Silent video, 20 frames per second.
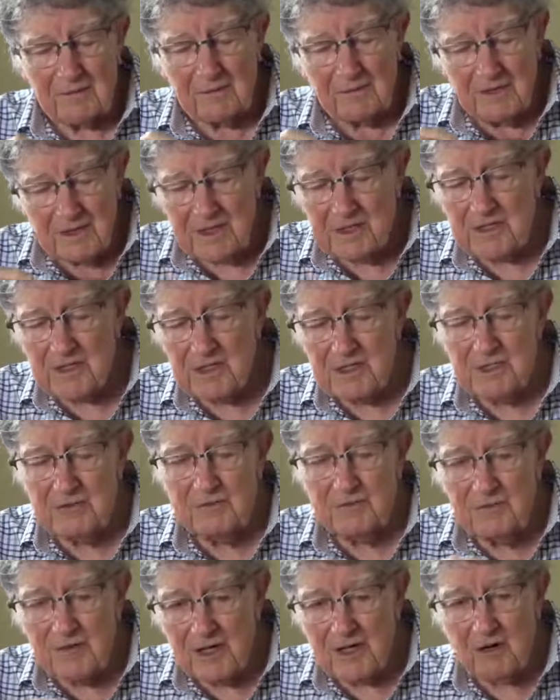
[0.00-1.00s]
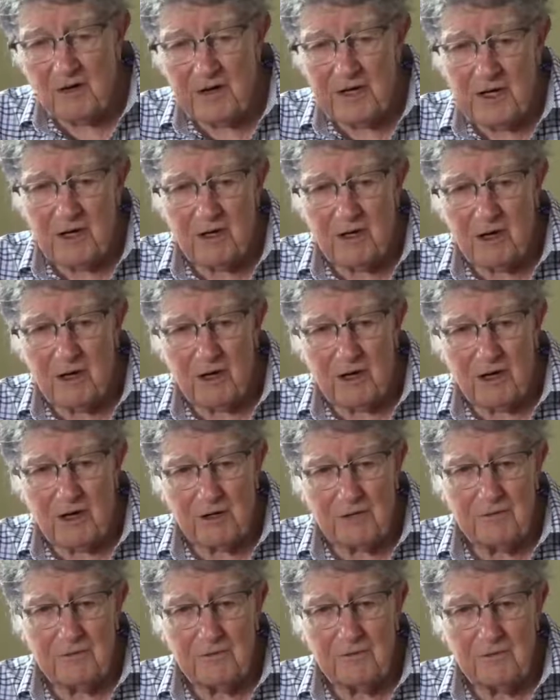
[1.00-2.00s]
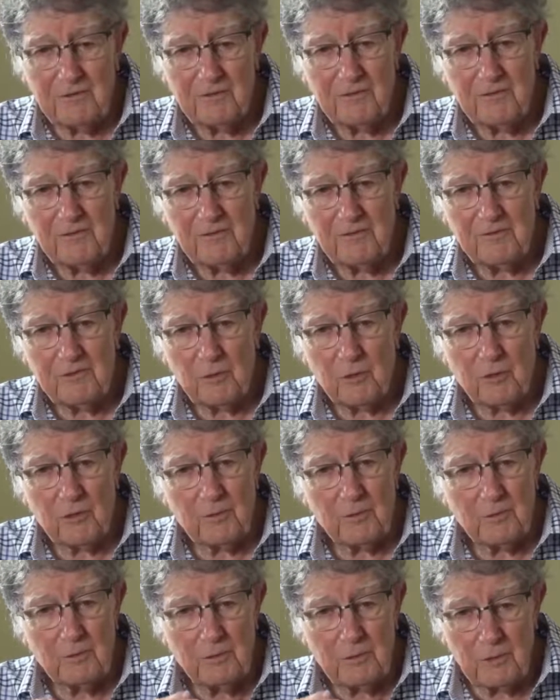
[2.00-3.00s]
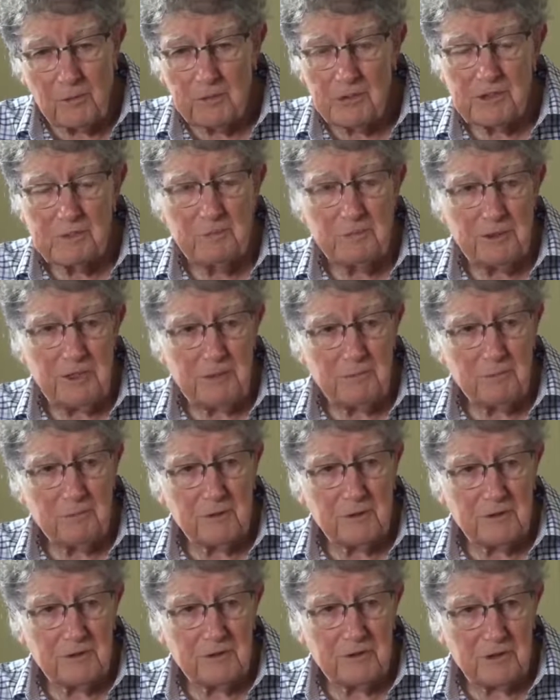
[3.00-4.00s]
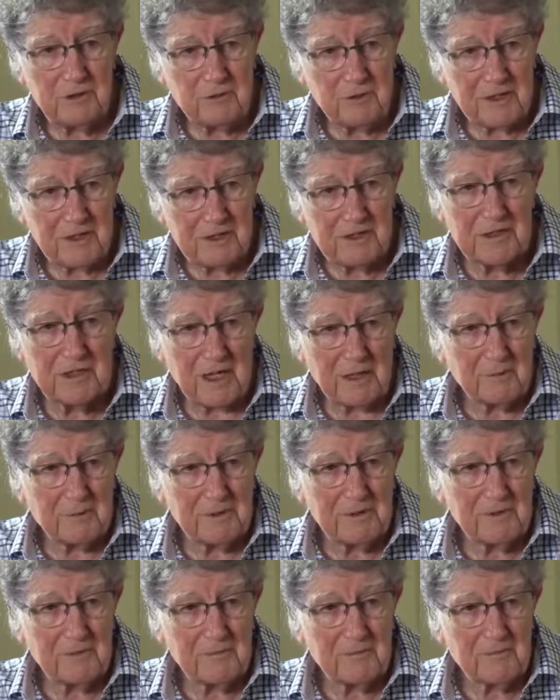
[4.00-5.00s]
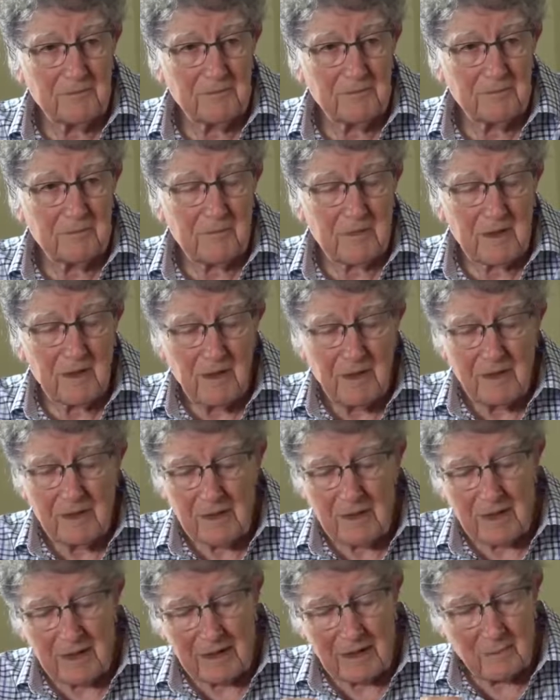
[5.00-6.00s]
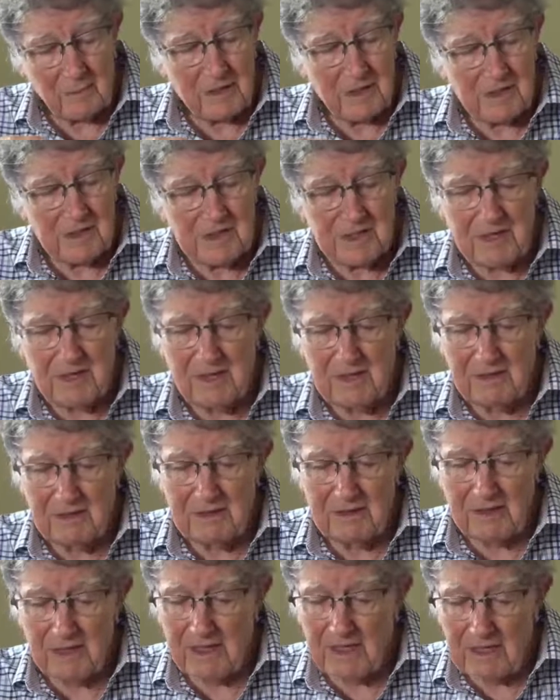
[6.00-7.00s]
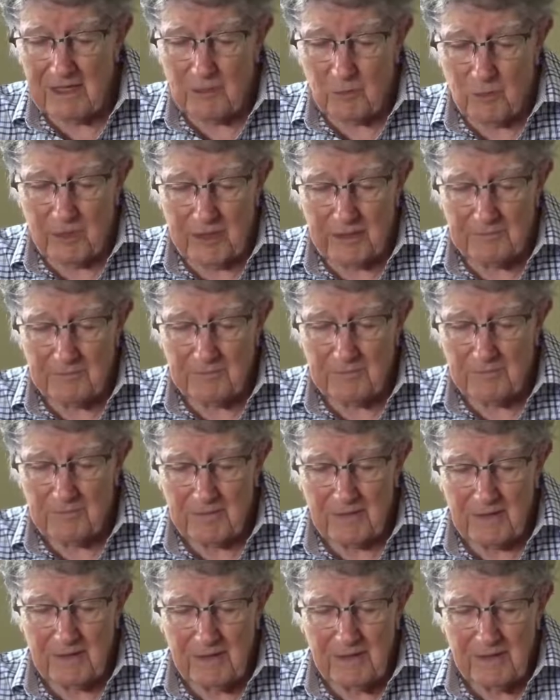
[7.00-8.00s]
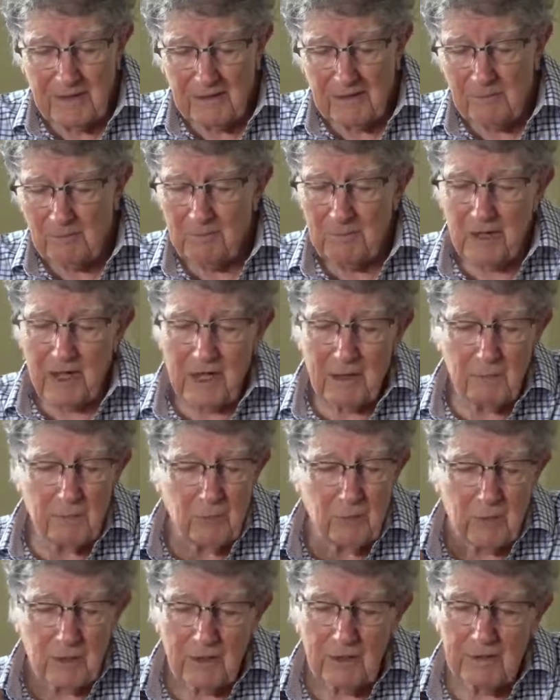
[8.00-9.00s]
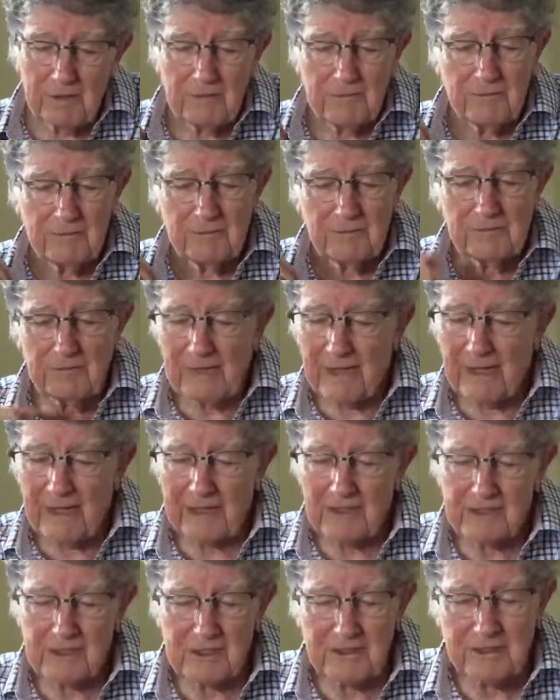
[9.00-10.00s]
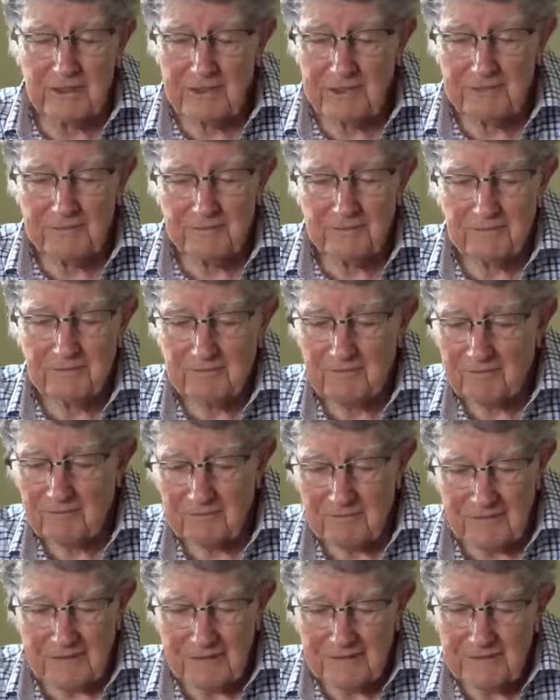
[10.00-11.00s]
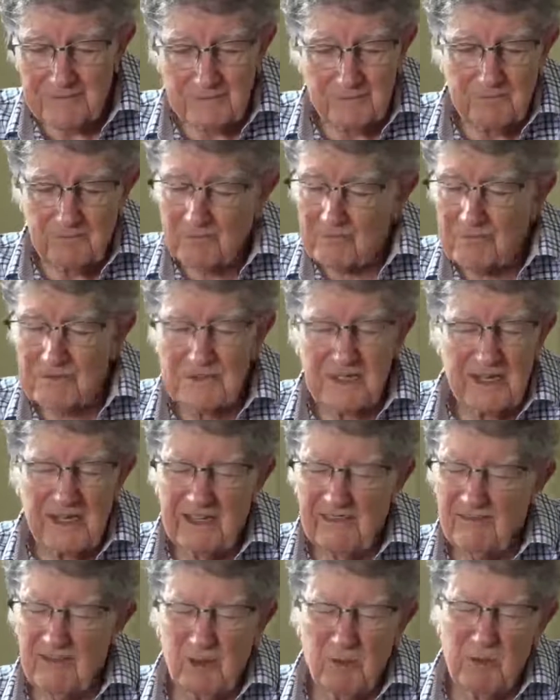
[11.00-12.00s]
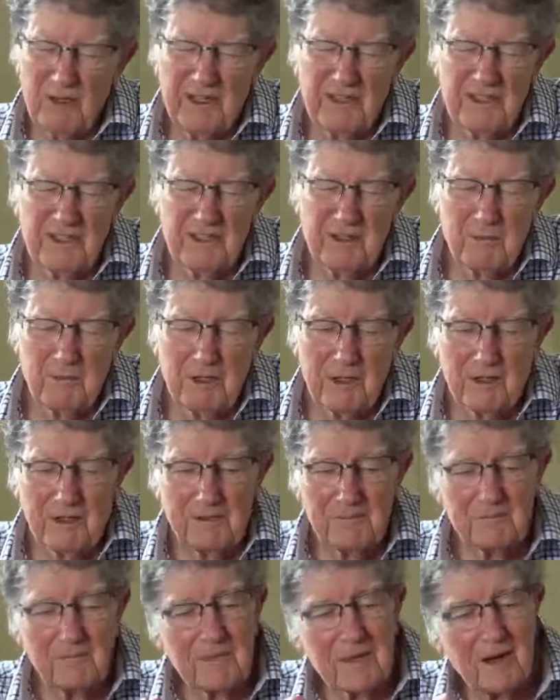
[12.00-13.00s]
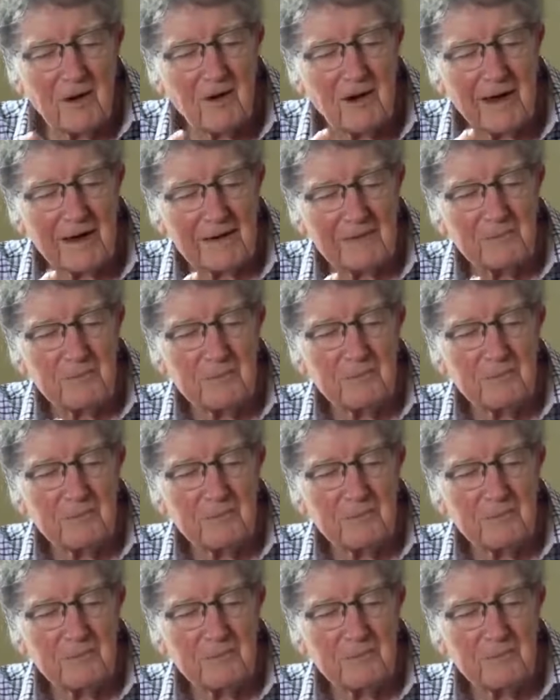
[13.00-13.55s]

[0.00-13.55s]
This is very hard for most people to accept. And I'm going to say it anyway. Bob will actually say, don't listen to Bill. All right.